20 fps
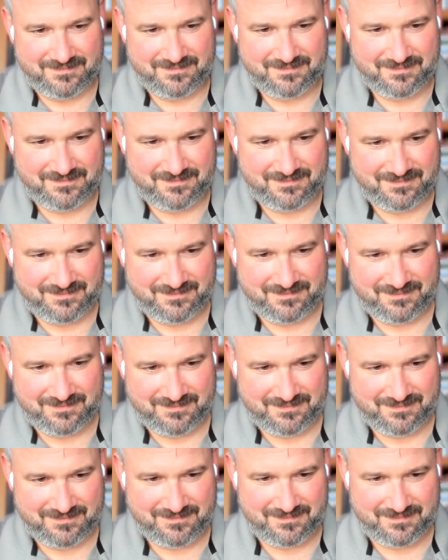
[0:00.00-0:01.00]

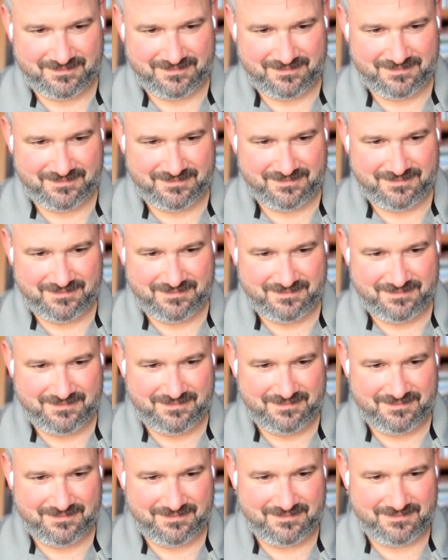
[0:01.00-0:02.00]

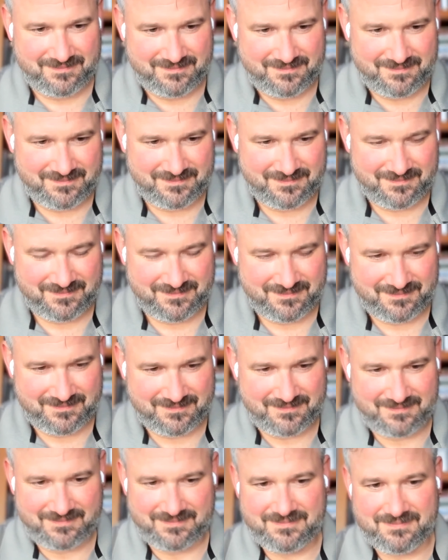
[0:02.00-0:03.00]

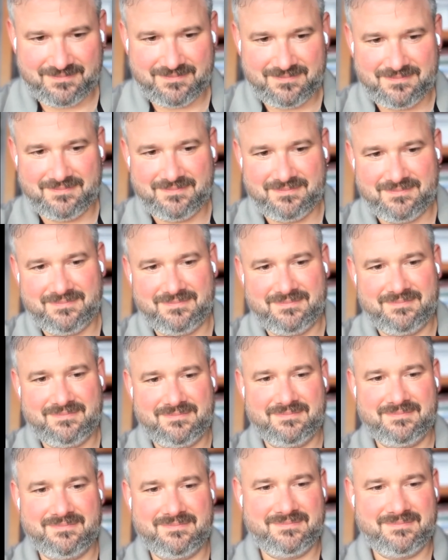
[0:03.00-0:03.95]
No words are spoken by the person on screen.